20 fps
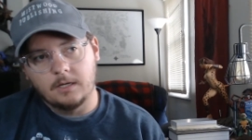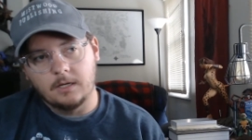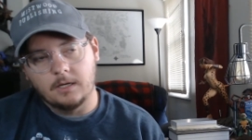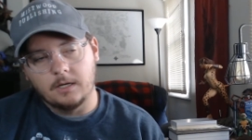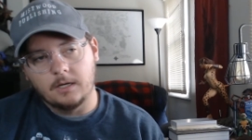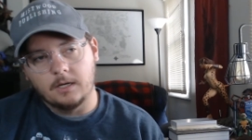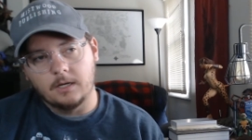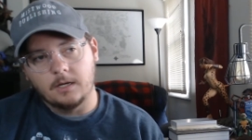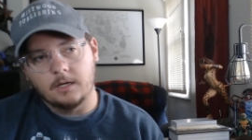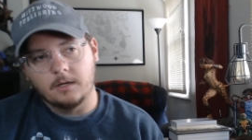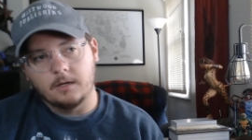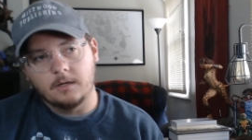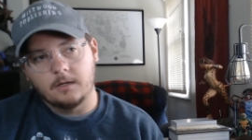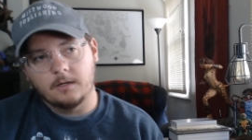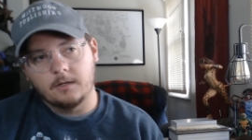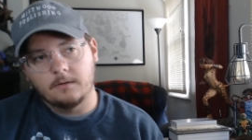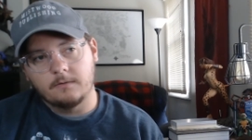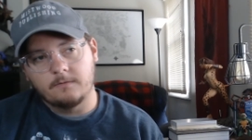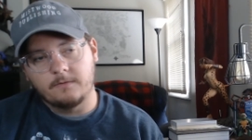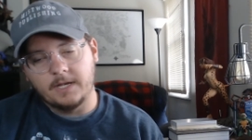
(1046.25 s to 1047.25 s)
uh,
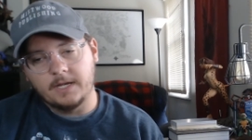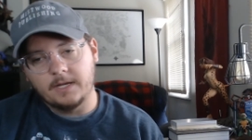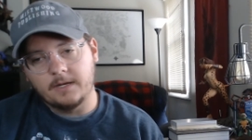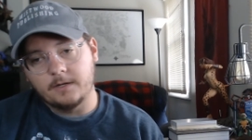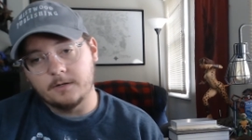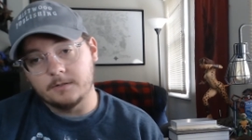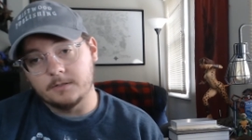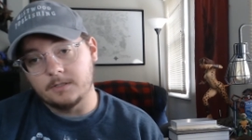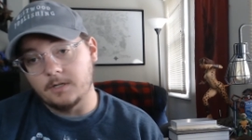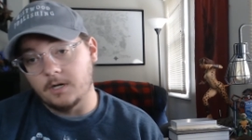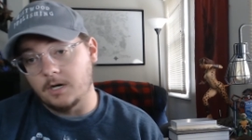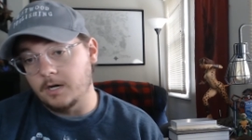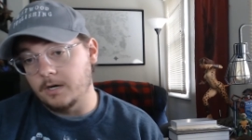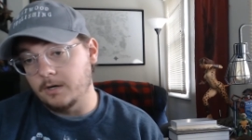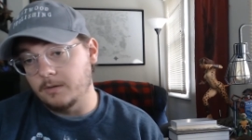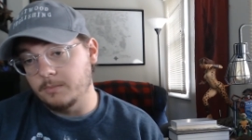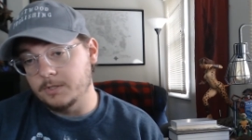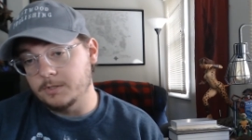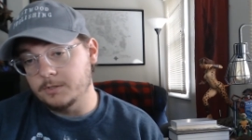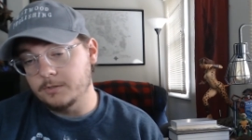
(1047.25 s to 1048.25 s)
Vandir's
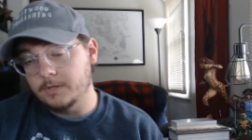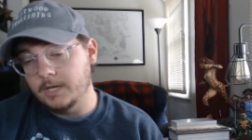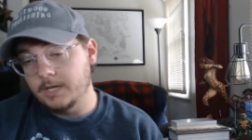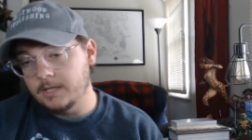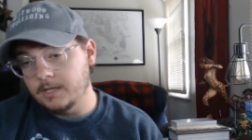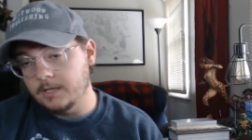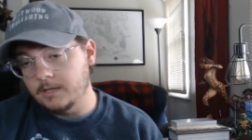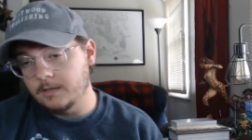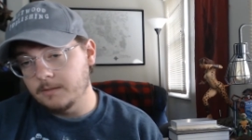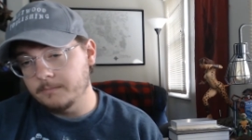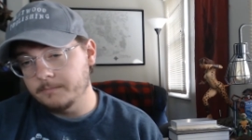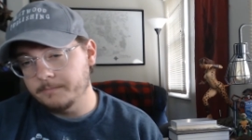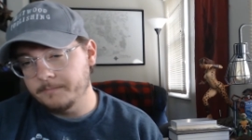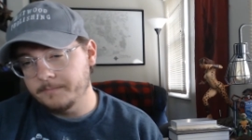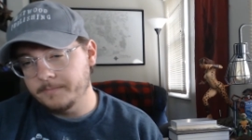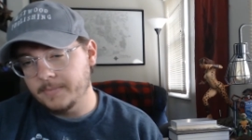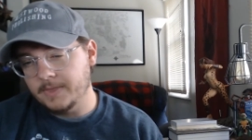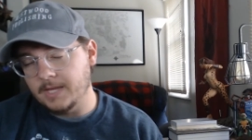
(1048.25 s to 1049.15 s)
daughter betrayed him